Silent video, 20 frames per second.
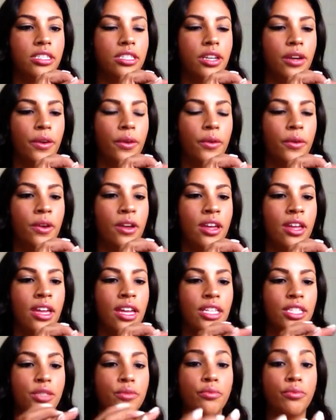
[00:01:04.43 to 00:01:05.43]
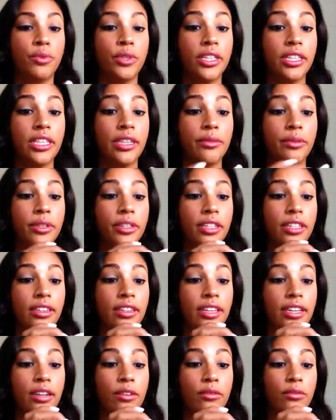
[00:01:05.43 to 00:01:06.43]
So it's really
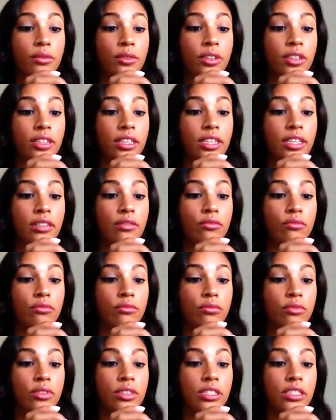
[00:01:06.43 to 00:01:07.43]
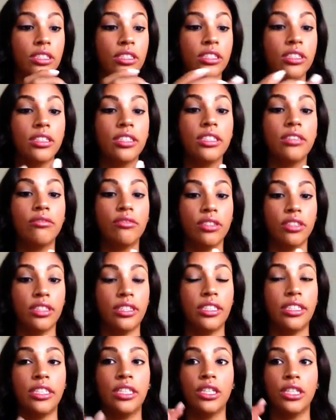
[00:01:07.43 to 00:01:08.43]
like a
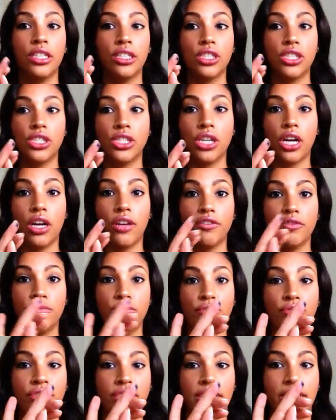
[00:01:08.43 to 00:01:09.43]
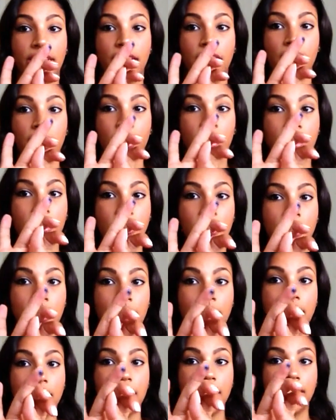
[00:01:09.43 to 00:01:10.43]
really soft, moussey
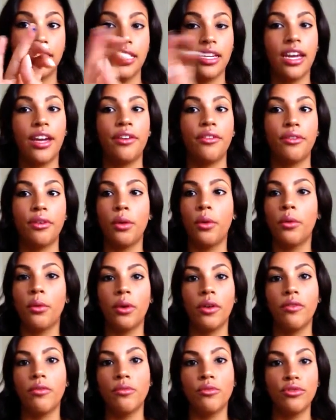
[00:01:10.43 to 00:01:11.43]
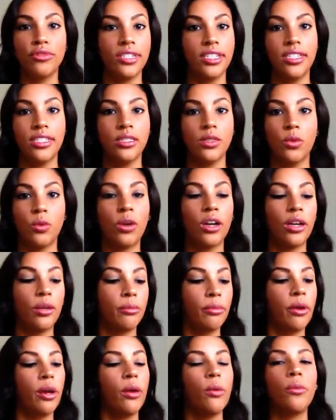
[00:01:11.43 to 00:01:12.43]
consistency. I don't know if moussey is a
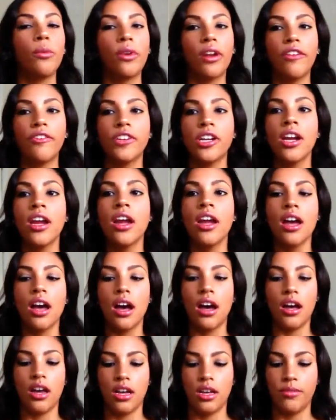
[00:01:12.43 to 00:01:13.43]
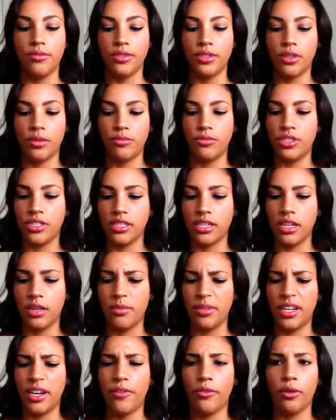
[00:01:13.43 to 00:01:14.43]
word, but whatever. So I'm just going
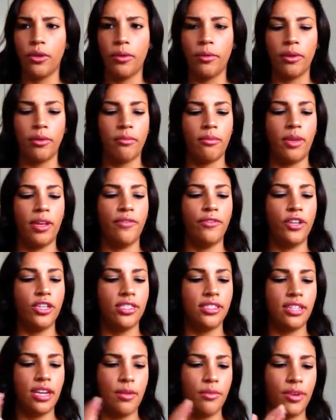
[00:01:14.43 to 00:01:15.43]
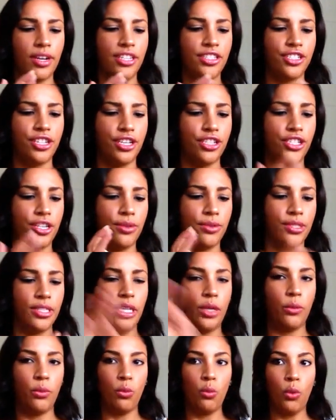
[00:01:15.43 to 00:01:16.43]
to be careful. And my first time when I touched it, I was
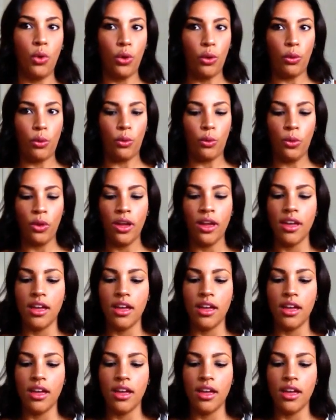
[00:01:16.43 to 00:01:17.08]
like, whoa.